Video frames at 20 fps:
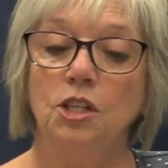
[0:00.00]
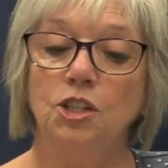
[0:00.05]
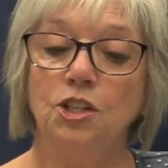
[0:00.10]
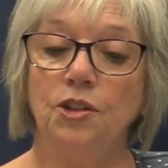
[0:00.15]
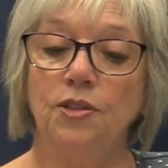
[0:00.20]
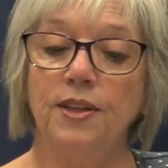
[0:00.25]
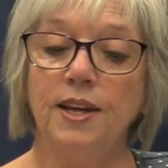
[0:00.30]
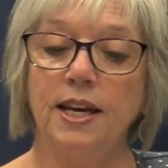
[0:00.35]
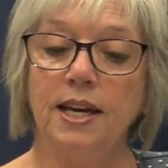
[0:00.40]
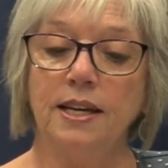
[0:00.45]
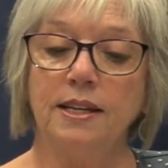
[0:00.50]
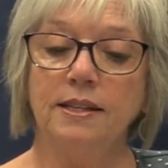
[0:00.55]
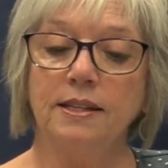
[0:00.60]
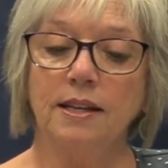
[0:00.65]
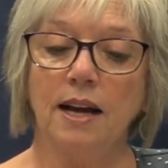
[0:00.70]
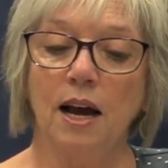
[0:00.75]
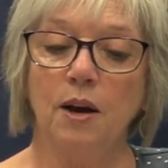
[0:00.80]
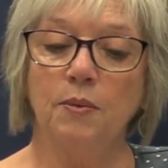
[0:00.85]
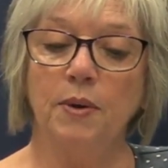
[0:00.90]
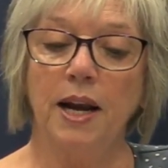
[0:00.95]
To
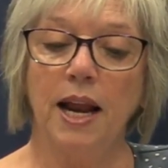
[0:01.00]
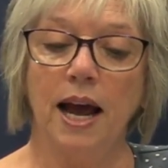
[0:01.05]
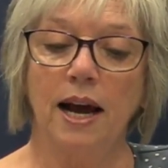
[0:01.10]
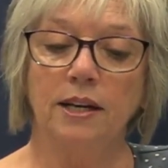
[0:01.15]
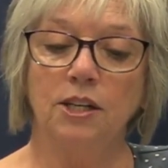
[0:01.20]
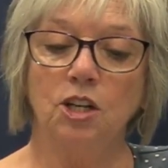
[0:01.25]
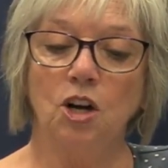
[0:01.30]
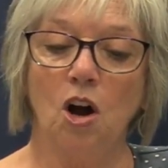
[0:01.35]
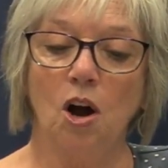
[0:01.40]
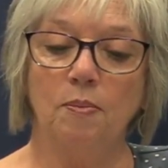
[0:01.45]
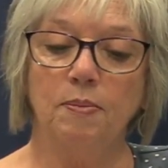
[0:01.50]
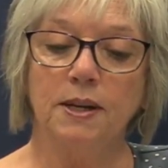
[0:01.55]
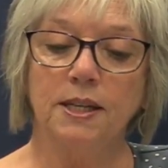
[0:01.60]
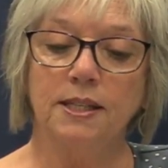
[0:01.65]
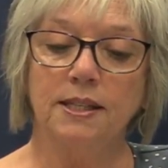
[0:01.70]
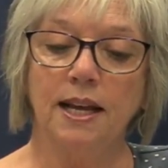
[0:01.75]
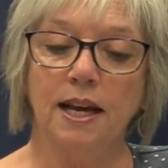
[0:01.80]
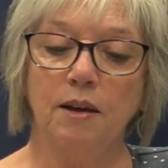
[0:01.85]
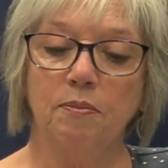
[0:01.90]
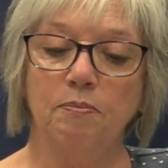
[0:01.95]
these, I would add
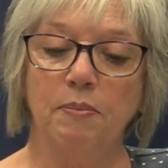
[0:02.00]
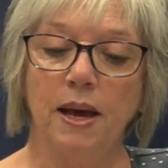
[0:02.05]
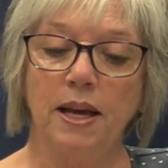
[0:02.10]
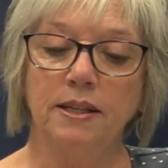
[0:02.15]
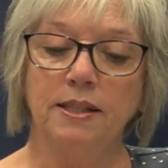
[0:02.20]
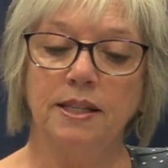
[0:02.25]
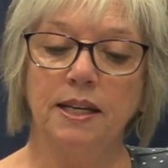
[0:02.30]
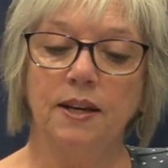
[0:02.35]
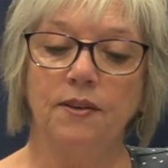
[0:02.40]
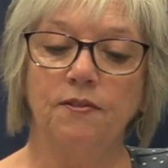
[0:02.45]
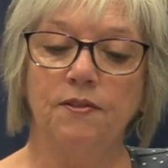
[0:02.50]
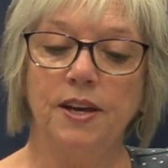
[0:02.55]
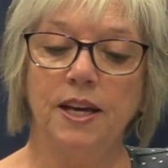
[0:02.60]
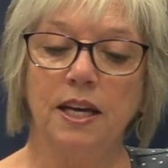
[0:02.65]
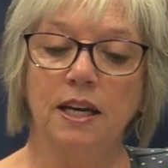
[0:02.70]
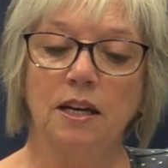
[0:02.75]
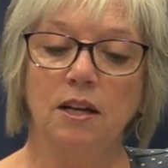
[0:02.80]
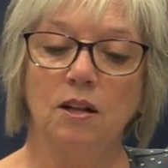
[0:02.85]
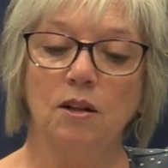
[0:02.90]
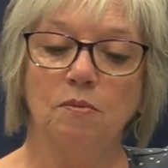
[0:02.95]
topics like basic
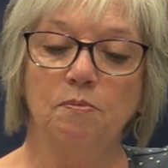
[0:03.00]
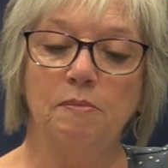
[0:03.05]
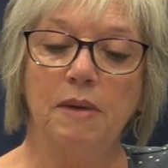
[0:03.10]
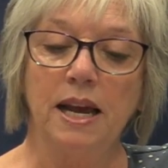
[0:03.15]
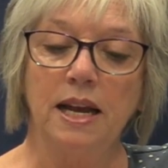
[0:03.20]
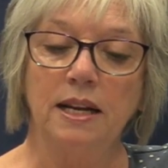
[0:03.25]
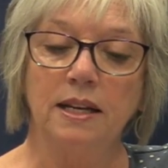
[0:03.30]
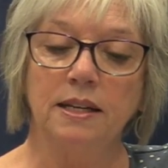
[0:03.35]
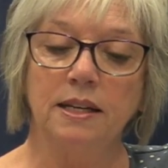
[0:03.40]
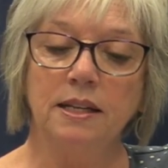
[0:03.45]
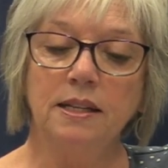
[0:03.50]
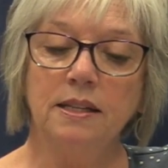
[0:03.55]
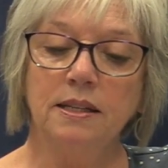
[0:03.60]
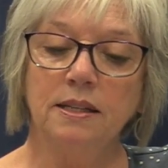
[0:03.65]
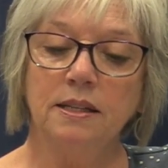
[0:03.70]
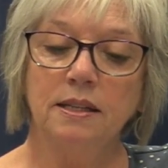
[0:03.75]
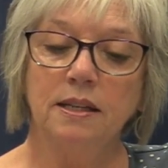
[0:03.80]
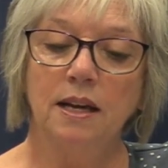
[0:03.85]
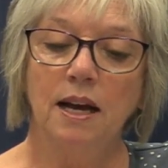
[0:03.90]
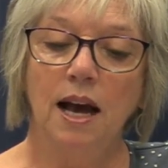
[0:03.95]
vehicle
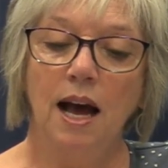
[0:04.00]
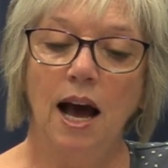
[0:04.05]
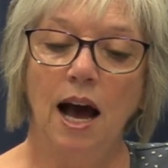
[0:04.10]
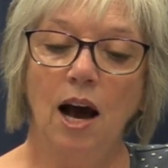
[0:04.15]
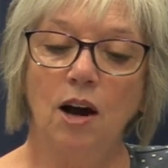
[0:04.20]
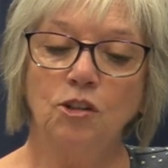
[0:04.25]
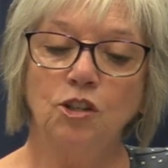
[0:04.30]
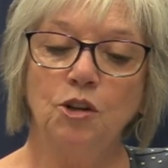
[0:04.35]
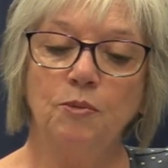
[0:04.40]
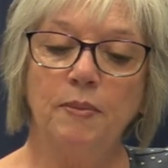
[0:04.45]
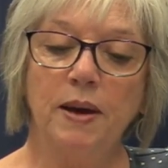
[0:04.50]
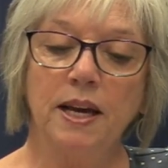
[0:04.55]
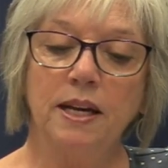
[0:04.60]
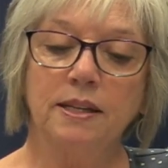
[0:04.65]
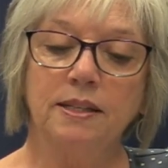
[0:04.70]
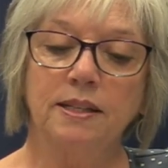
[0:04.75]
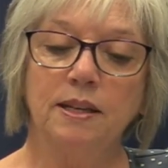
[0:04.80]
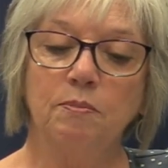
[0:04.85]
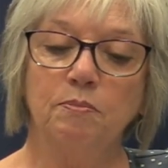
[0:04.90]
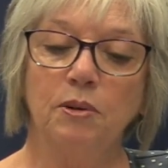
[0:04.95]
maintenance, how to
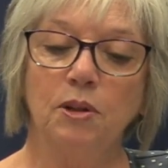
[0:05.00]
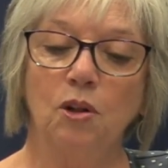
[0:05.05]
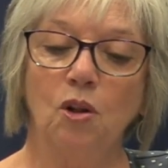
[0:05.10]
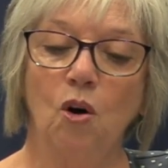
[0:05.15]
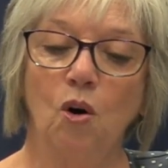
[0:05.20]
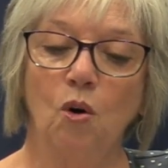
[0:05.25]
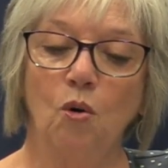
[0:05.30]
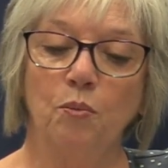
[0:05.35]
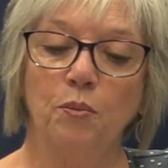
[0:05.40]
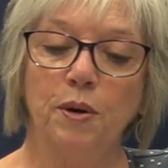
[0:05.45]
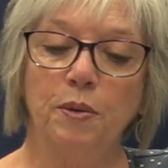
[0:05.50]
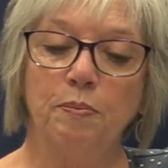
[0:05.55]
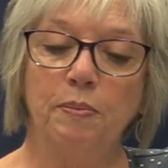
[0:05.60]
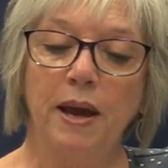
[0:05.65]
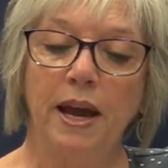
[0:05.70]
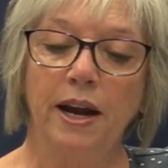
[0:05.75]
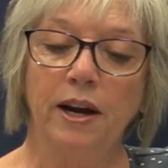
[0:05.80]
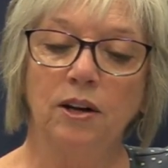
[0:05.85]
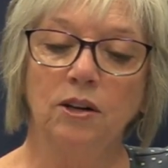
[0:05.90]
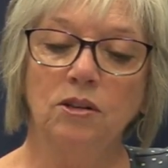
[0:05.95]
make simple home
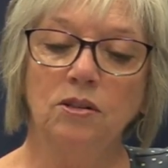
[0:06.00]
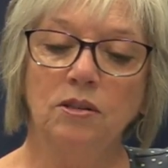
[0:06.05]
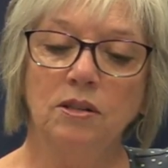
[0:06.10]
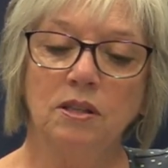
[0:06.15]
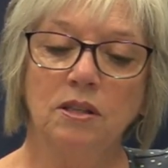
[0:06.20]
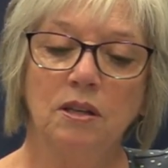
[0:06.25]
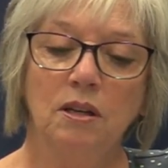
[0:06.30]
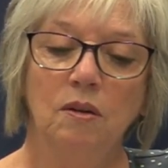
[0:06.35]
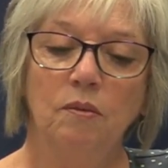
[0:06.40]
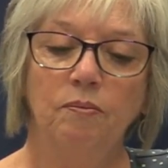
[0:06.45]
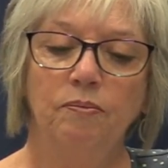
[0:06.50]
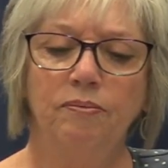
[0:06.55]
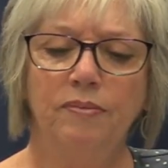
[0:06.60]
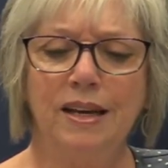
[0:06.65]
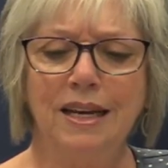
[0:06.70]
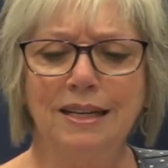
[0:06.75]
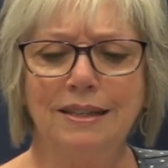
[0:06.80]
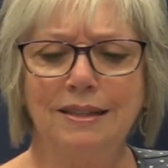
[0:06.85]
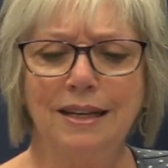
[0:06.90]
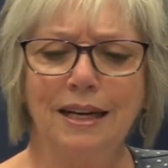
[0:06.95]
repairs,
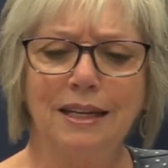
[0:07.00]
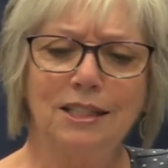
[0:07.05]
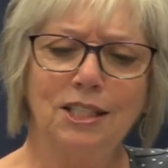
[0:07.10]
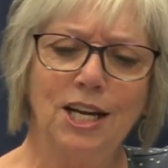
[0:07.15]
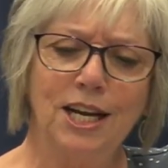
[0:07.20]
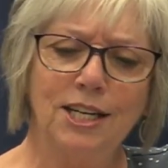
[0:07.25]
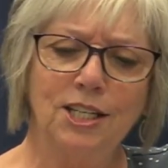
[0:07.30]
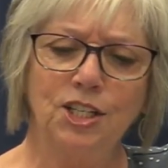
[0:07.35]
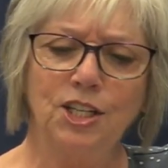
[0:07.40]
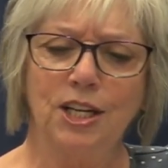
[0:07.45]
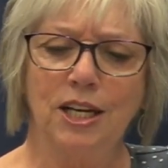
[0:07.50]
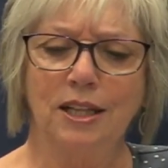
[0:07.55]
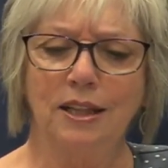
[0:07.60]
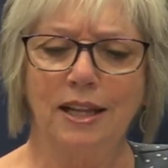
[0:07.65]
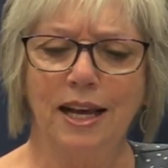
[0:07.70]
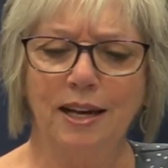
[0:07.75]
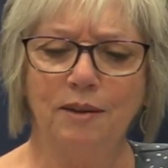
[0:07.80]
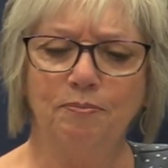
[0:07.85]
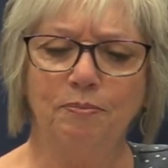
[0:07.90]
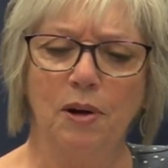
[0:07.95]
Things like changing a
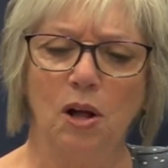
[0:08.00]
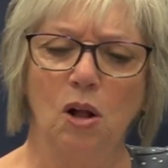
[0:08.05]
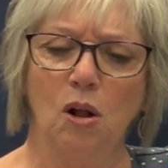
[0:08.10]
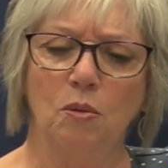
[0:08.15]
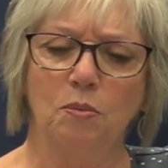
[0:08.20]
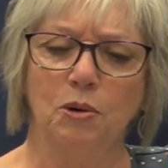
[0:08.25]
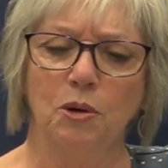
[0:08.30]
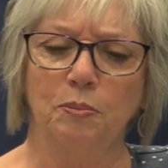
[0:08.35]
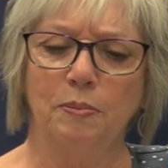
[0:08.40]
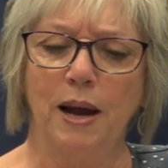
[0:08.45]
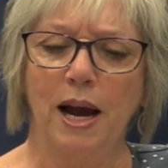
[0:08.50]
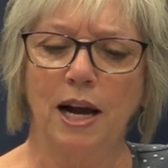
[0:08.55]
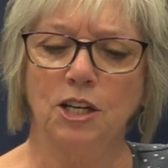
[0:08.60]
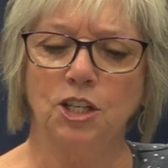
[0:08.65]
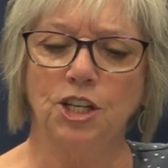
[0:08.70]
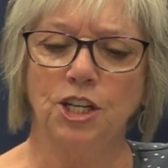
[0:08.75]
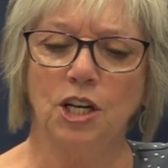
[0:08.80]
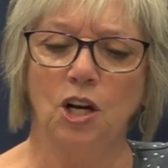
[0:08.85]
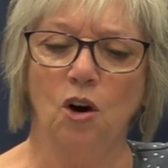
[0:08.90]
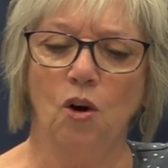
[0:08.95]
light bulb or
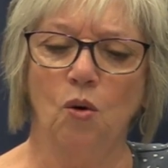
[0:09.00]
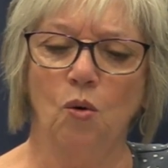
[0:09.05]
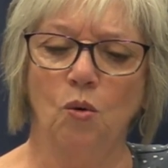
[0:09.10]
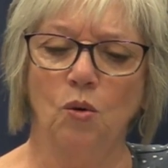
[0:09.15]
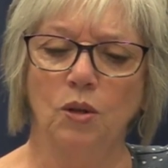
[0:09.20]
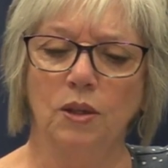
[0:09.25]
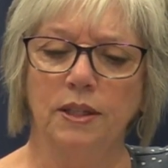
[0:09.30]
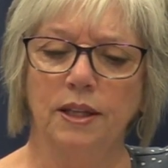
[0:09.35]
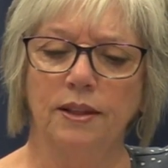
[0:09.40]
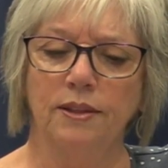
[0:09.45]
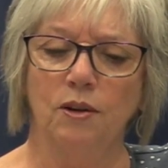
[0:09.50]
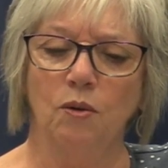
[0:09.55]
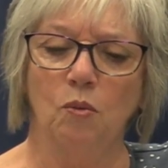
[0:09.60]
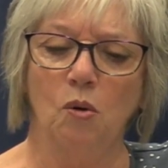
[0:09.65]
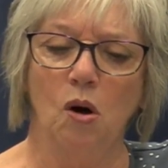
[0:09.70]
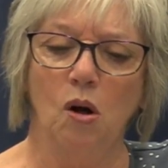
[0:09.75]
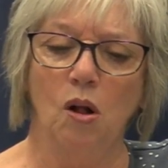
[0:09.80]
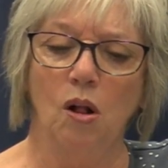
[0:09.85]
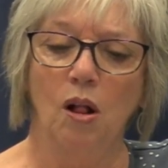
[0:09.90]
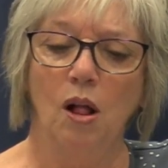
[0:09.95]
patching a hole in the
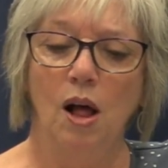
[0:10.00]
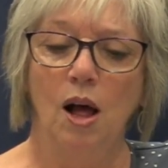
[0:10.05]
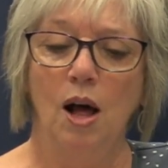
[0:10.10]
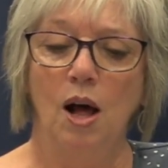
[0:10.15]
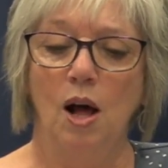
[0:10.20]
wall,